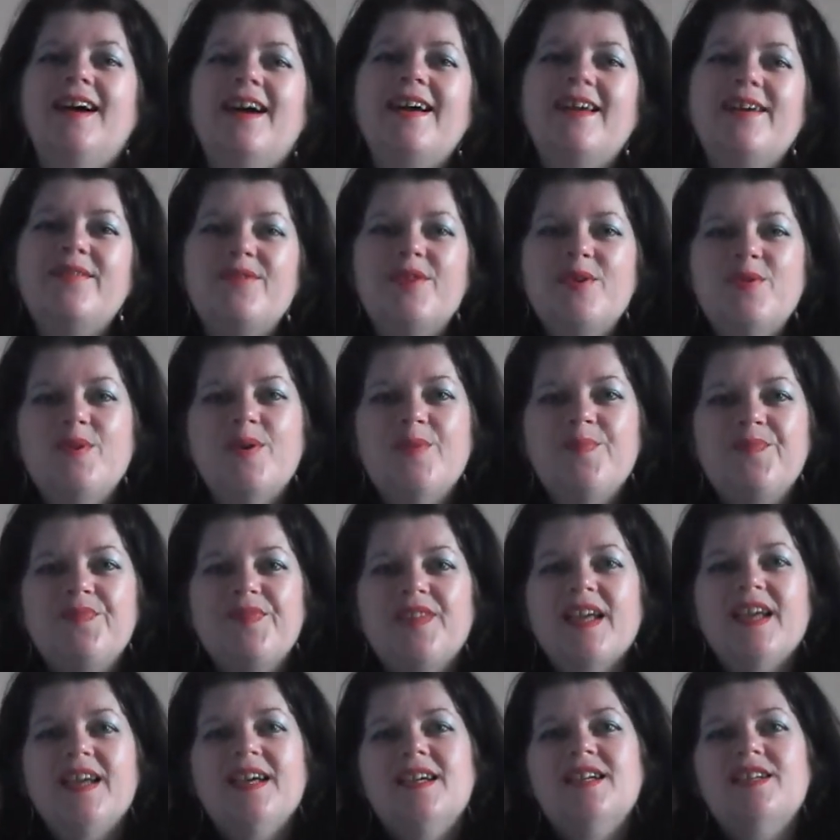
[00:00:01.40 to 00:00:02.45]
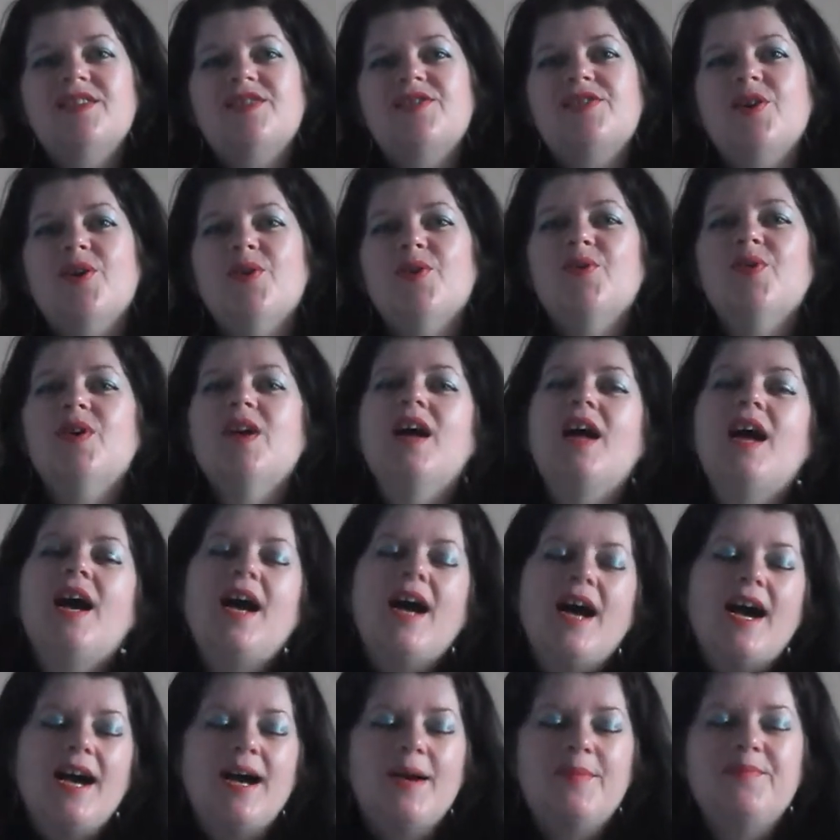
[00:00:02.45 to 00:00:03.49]
Hi everyone. So
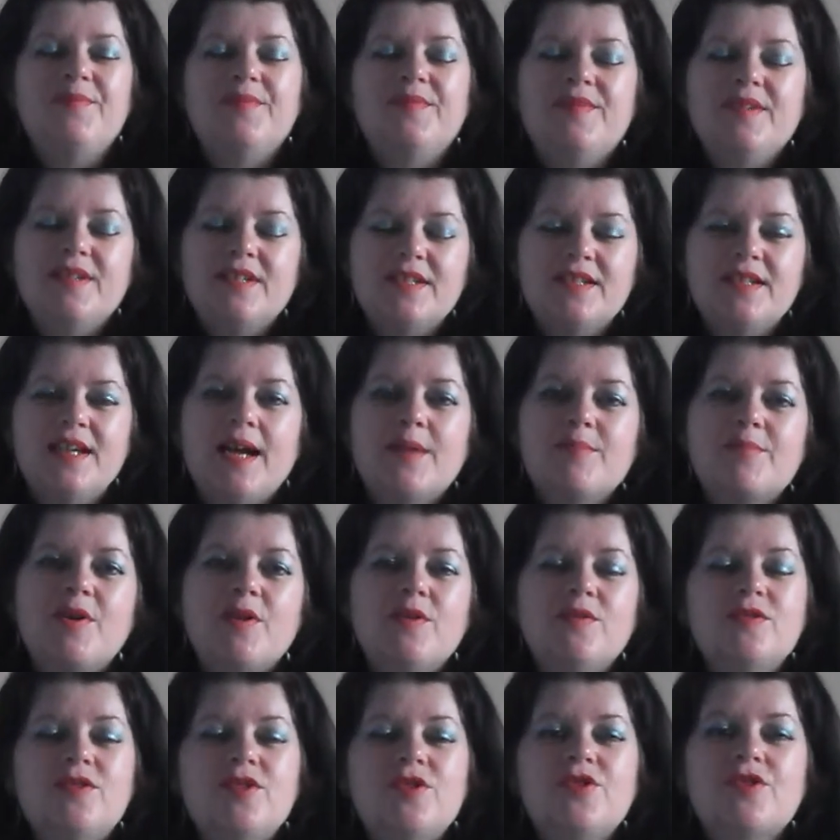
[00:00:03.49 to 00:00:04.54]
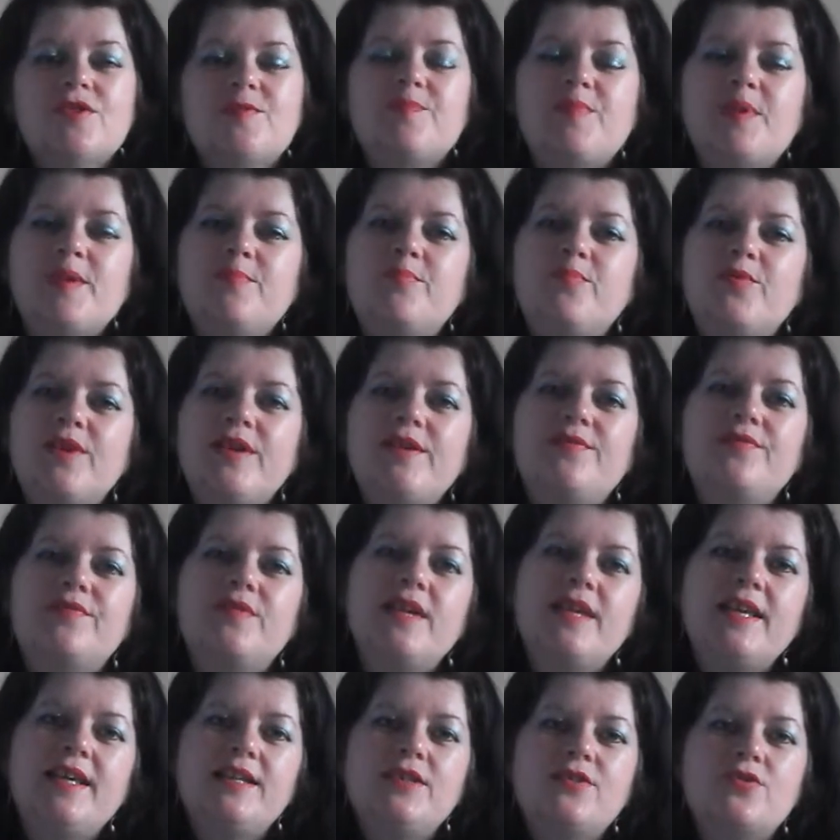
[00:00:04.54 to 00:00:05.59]
I'm going to just be
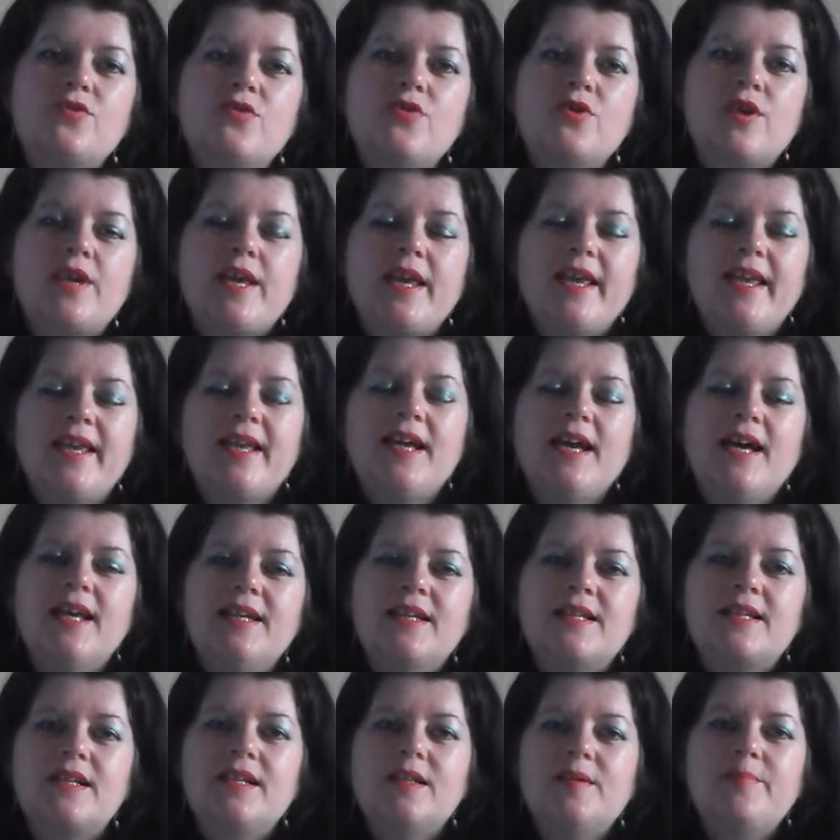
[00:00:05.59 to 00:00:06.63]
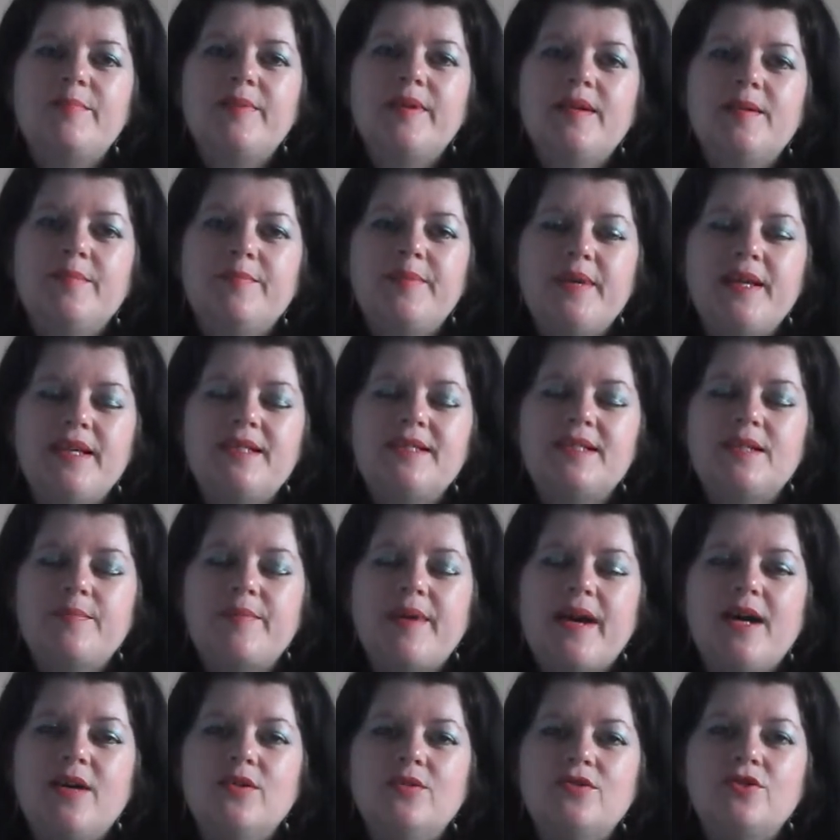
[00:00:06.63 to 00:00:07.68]
briefly talking a little bit
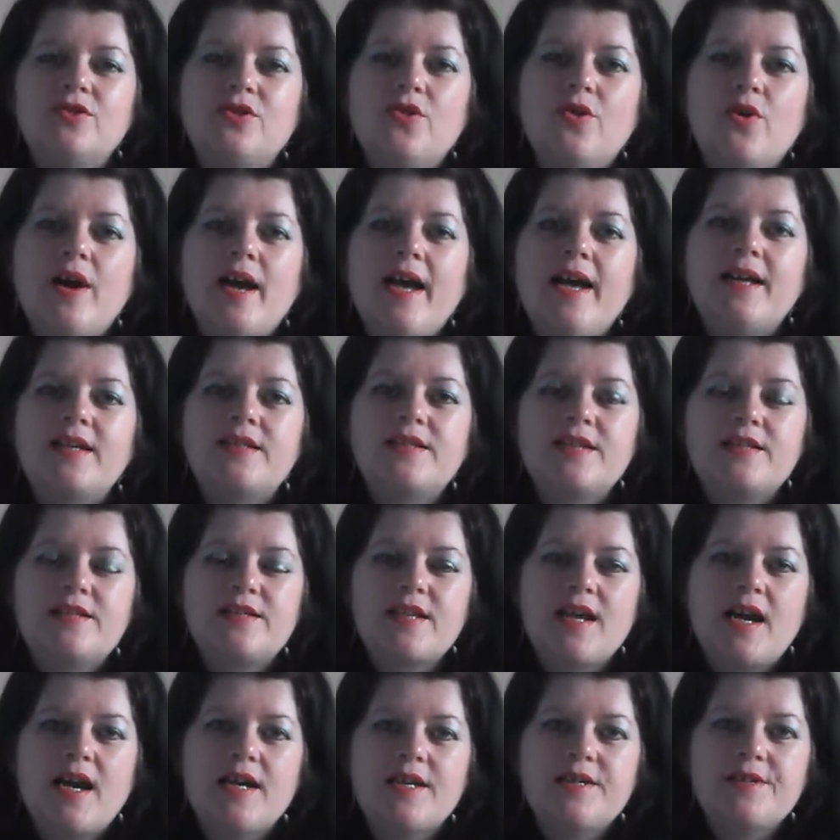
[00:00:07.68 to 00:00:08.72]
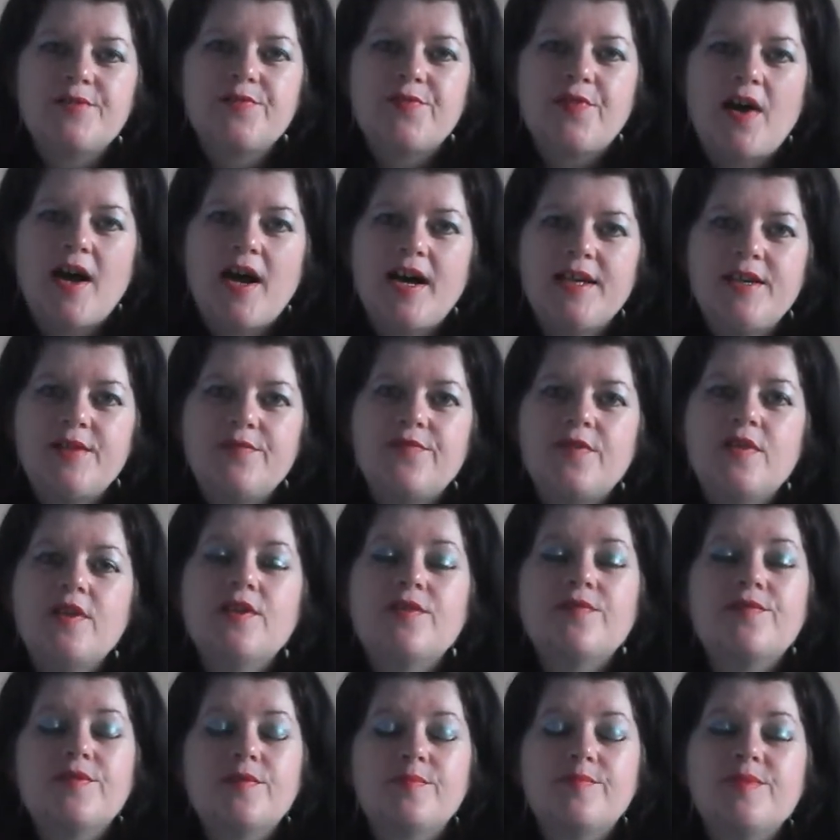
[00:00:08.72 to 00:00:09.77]
about your exercise 5
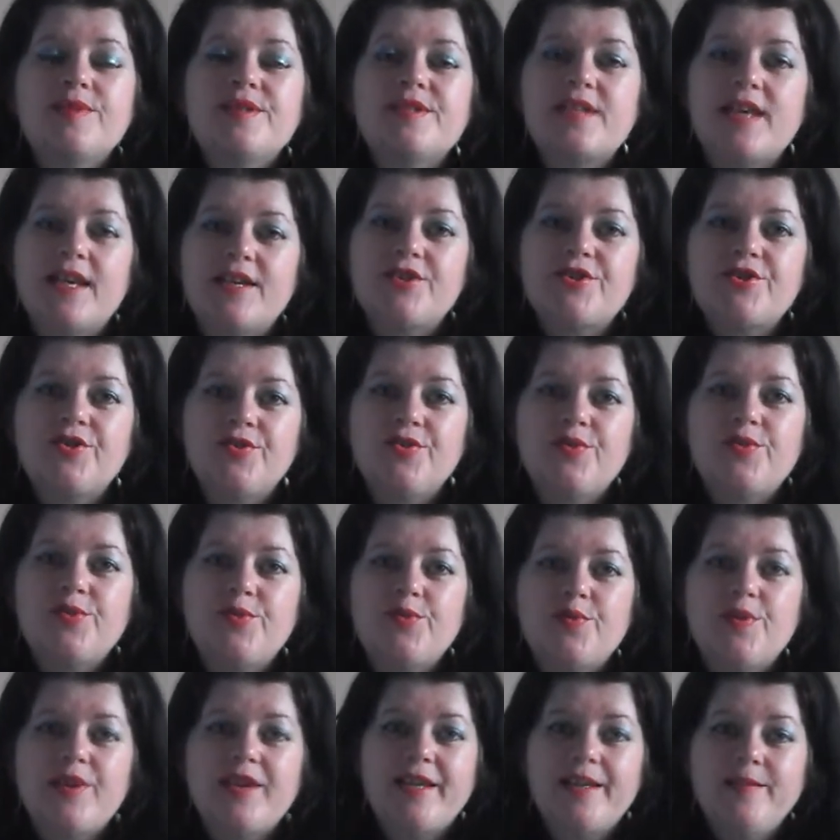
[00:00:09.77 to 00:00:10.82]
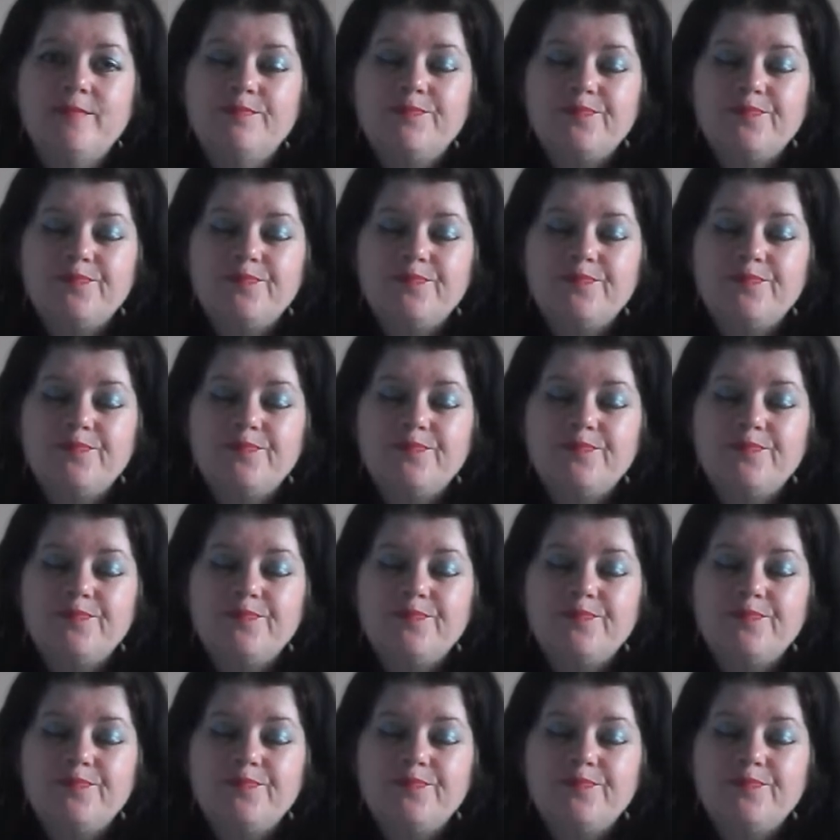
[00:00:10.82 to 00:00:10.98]
from session 3.